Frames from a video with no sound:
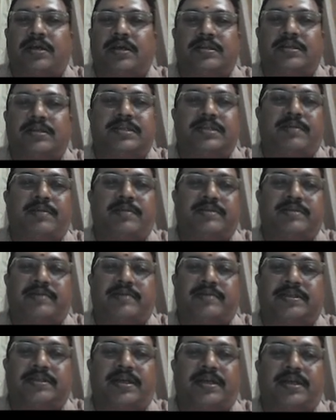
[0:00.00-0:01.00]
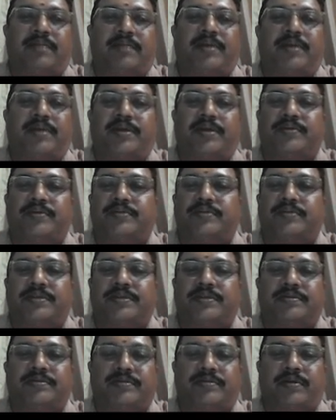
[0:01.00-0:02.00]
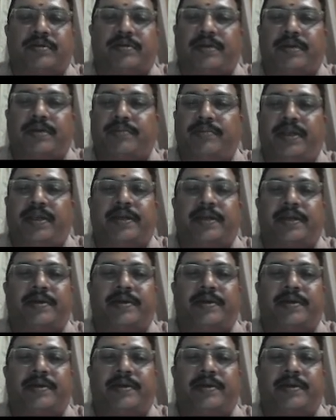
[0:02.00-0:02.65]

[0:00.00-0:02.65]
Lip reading: the syllabus was a little bit huge. So I made